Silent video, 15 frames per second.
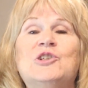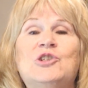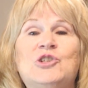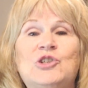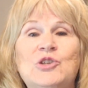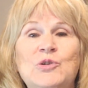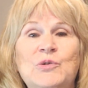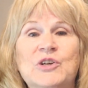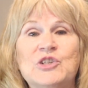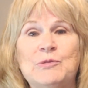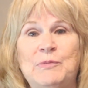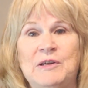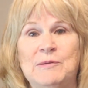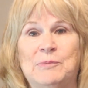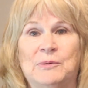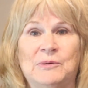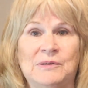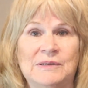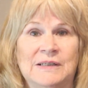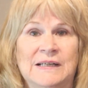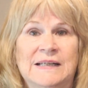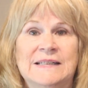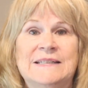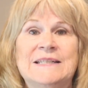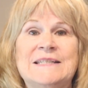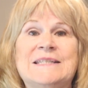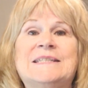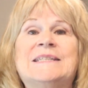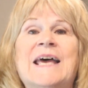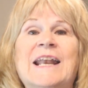Jewish people to
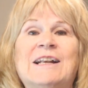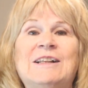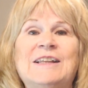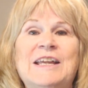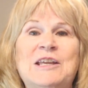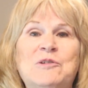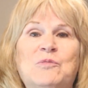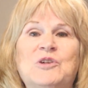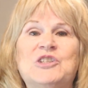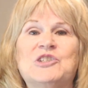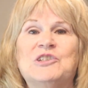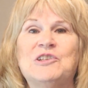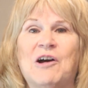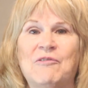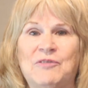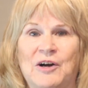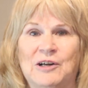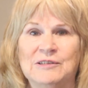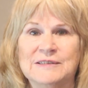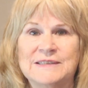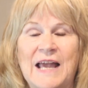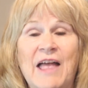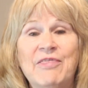settle in Wichita Falls.